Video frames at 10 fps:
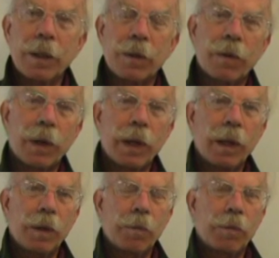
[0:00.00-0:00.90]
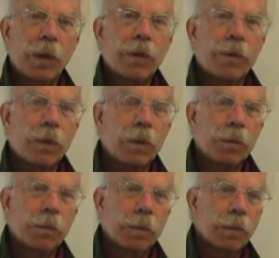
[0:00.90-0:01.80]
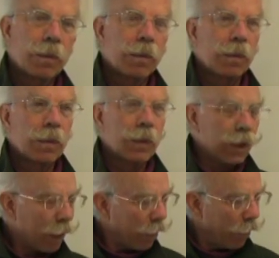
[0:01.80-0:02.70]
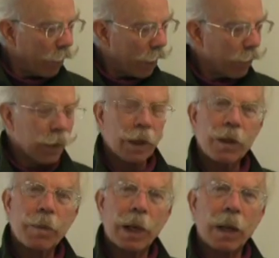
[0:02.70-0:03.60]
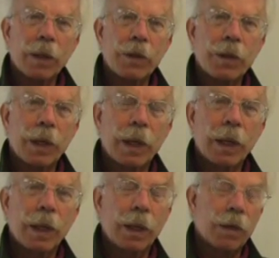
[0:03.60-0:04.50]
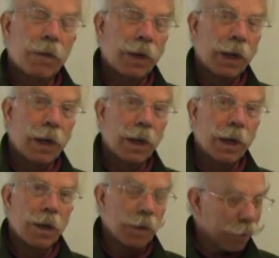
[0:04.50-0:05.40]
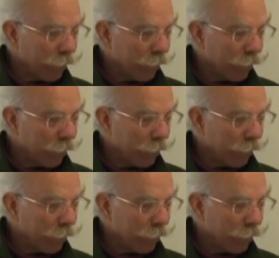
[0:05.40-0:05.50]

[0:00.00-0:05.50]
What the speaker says: is very beautiful, cherry red when it's polished, and it's very hard.